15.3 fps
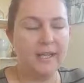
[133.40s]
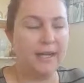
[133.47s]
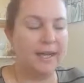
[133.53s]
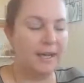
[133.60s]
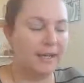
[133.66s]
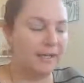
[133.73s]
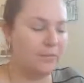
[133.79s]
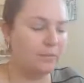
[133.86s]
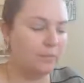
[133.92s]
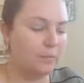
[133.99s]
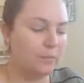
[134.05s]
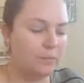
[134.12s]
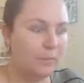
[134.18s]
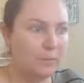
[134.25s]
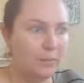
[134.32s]

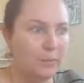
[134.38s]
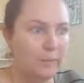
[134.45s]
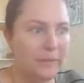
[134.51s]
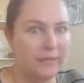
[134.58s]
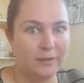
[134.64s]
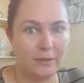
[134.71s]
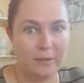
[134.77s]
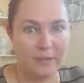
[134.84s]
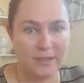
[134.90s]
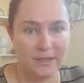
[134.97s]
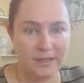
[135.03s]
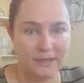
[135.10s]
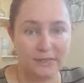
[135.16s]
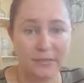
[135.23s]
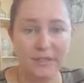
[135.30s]
will be a little bit
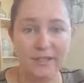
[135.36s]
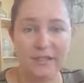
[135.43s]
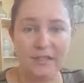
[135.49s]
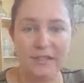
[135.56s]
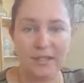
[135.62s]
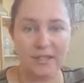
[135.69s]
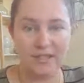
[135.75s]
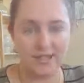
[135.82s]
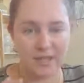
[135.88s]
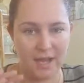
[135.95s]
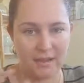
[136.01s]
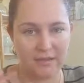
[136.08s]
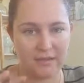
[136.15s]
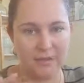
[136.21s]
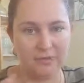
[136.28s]
different, a
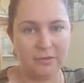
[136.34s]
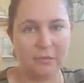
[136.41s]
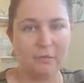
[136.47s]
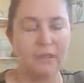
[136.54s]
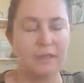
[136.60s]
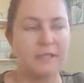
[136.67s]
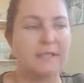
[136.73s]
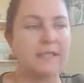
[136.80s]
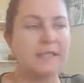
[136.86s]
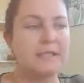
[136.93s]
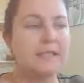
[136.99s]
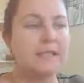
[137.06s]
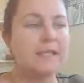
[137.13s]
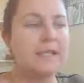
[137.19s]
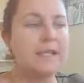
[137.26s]
slightly different
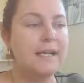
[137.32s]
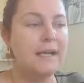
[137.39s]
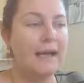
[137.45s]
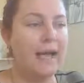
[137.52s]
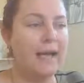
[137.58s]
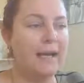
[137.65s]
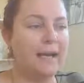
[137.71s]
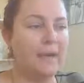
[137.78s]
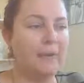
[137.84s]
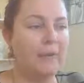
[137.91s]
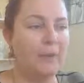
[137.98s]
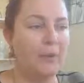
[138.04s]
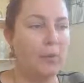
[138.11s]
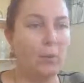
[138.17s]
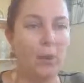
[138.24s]
process.
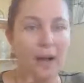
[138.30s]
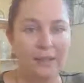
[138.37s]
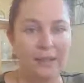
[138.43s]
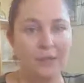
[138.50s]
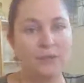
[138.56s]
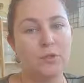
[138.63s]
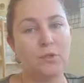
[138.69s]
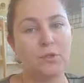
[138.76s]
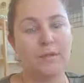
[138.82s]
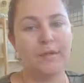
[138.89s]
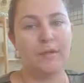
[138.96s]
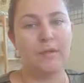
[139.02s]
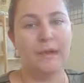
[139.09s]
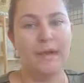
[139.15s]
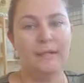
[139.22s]
While I'm
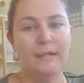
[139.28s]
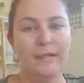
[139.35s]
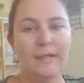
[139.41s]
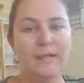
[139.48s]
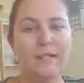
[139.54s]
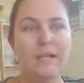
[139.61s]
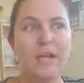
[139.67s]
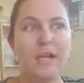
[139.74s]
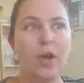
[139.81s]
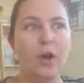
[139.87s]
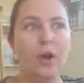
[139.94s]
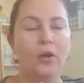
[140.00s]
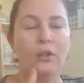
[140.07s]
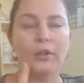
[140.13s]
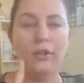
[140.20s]
talking about it,
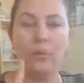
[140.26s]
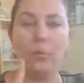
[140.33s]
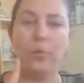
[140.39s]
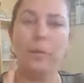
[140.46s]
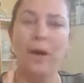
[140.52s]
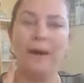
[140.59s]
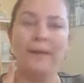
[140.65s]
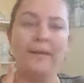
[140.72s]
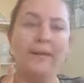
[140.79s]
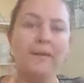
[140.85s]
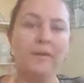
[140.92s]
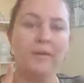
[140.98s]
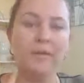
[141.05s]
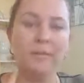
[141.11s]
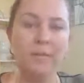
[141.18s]
only
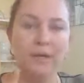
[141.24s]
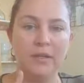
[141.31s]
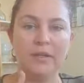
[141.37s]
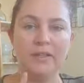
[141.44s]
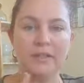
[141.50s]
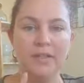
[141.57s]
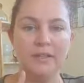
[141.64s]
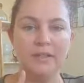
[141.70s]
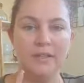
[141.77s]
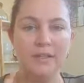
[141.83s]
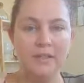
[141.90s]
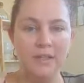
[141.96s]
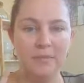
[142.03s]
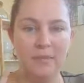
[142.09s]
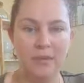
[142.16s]
one
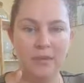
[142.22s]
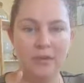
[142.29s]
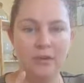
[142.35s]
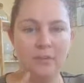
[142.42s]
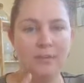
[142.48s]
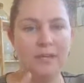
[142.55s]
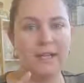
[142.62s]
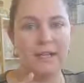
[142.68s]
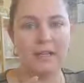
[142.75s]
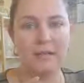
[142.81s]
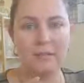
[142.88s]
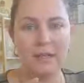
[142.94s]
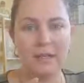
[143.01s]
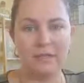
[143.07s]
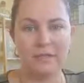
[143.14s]
person can be a
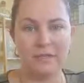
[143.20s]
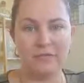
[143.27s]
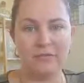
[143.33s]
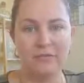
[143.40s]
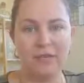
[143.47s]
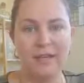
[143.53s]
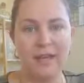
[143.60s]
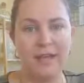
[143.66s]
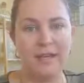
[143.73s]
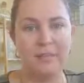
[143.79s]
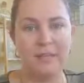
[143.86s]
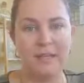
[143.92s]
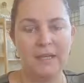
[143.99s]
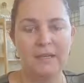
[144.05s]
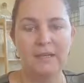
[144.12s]
nominated person for an
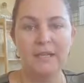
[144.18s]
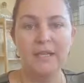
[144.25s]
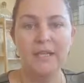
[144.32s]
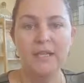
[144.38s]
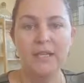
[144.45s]
ABN.